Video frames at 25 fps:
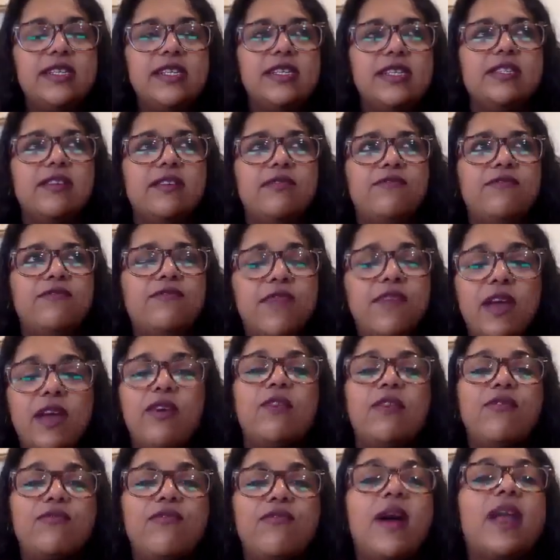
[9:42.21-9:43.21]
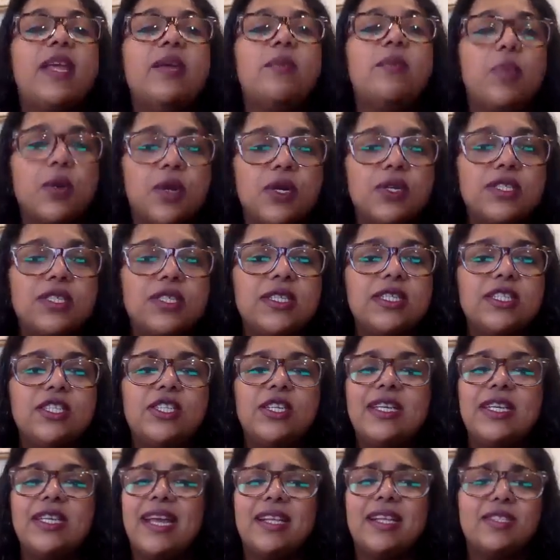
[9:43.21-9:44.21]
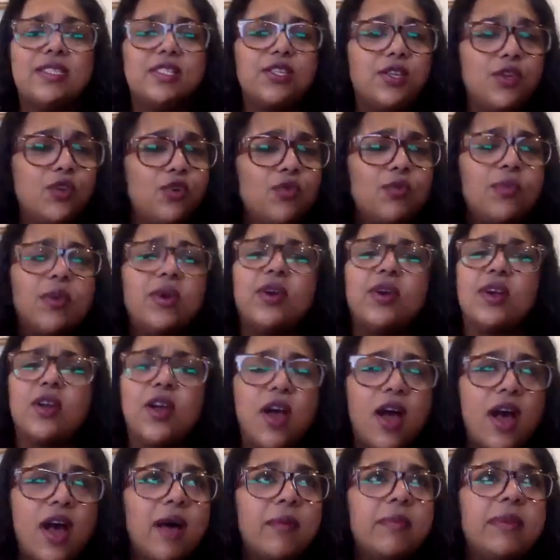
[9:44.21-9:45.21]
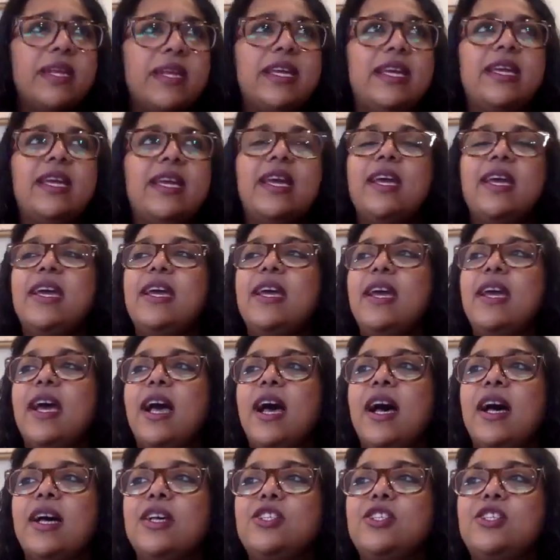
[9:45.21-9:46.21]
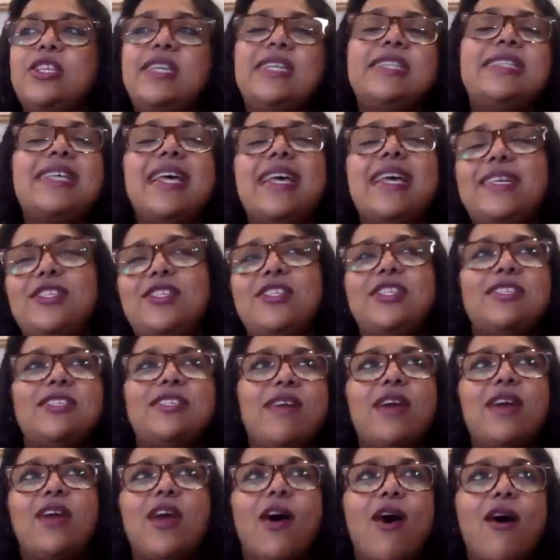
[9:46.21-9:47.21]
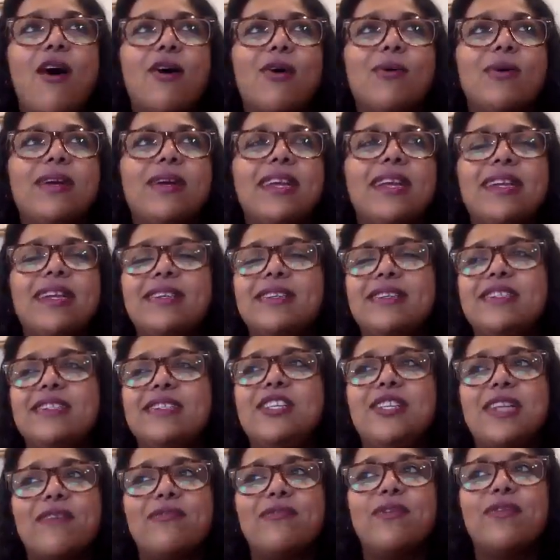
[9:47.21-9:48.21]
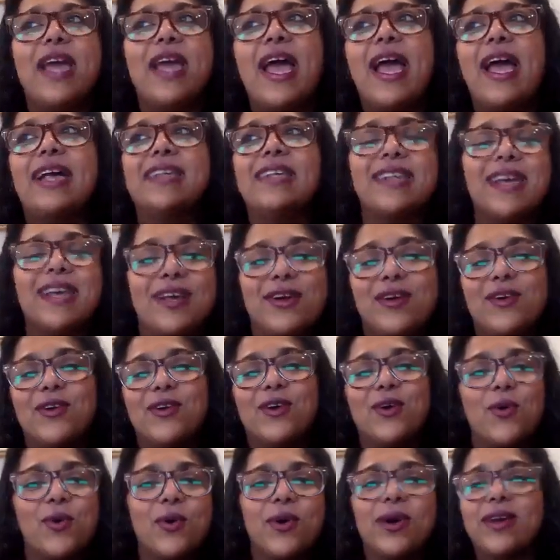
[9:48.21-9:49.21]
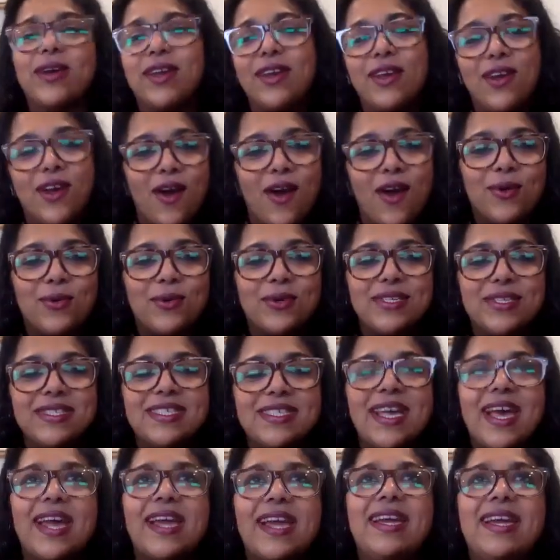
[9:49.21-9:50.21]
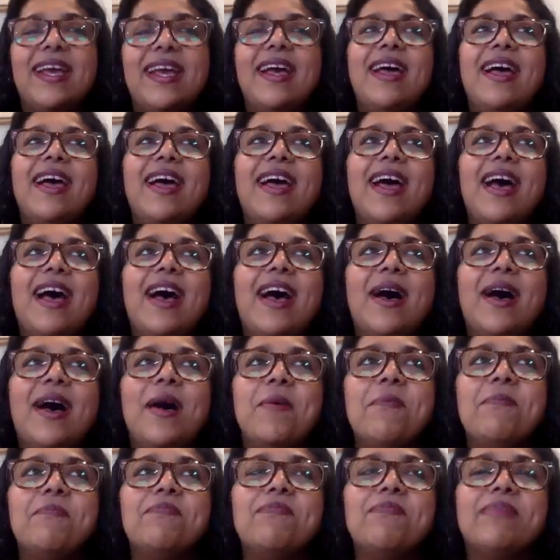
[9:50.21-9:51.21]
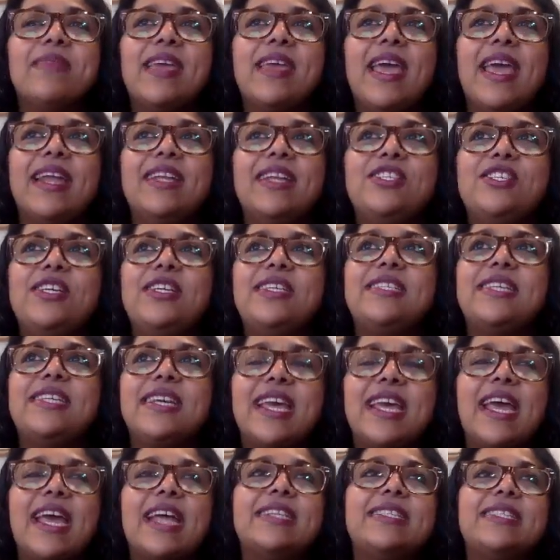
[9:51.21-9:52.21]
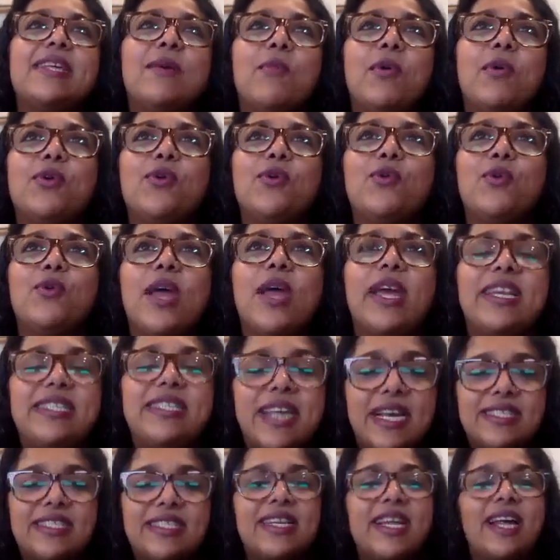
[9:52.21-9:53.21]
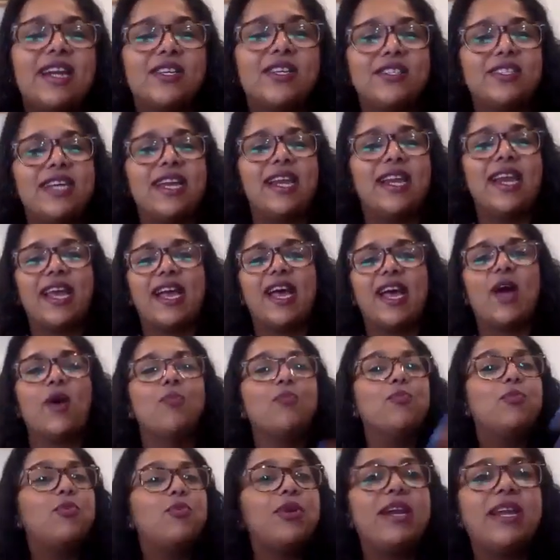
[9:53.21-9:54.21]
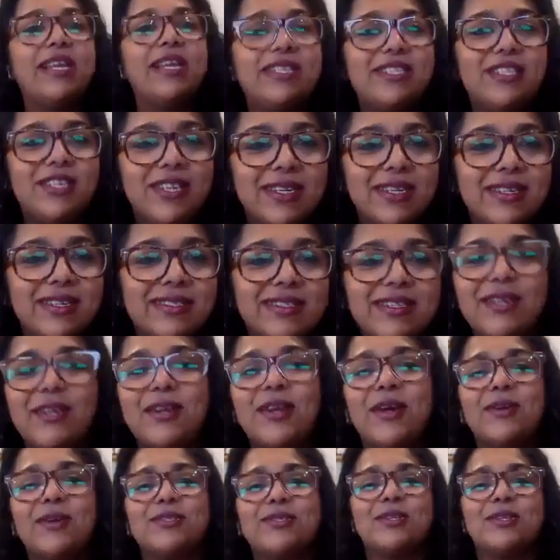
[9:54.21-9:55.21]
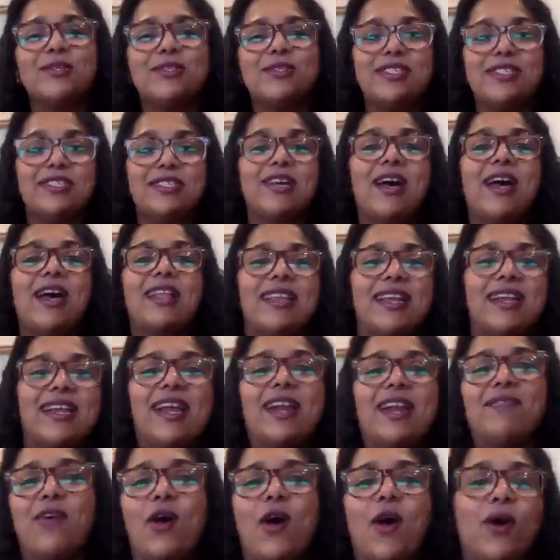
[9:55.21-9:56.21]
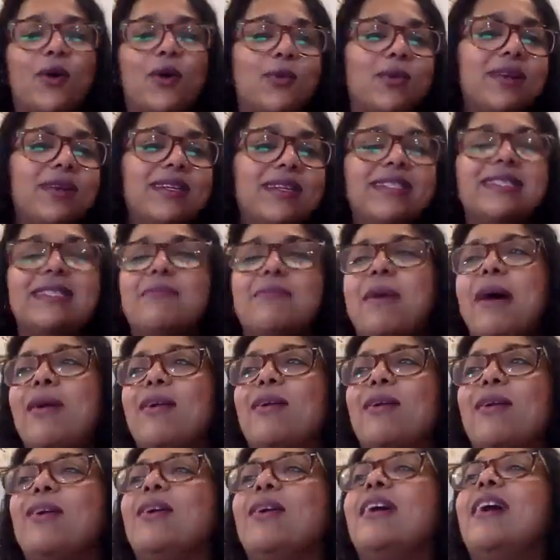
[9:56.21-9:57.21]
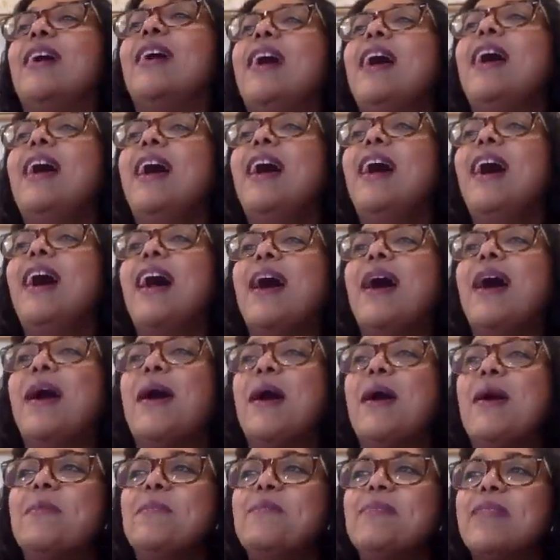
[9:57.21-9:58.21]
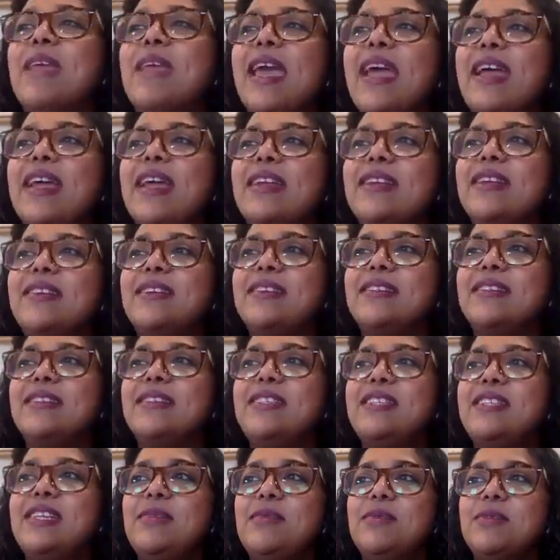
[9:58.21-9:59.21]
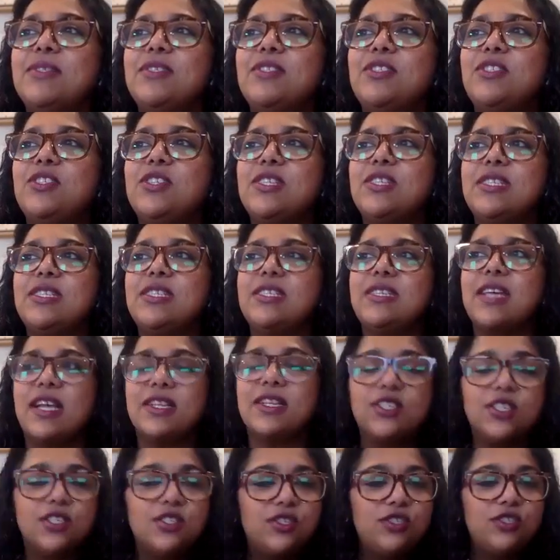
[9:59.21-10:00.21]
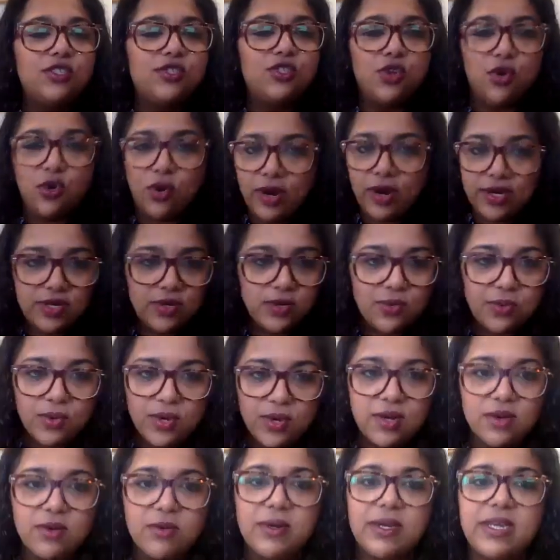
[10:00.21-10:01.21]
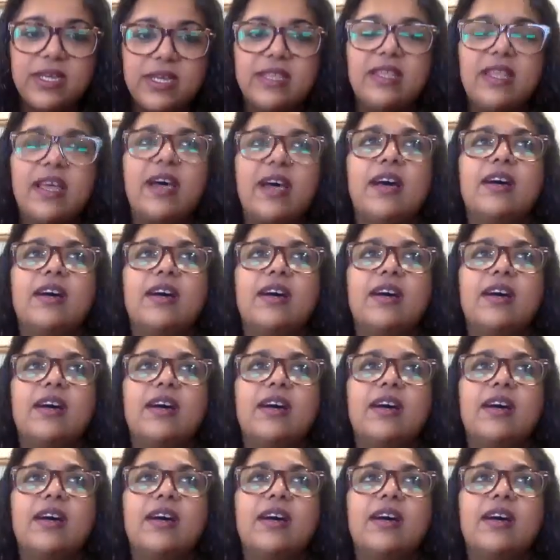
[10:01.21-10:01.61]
She is a very funny person. She gets humor and comedy. She says she's very awkward, and she definitely has her quirky, awkward side. And she's, again, someone who doesn't understand how pretty she is, so she's got that kind of awkwardness about her. And she was just such a joy to work with.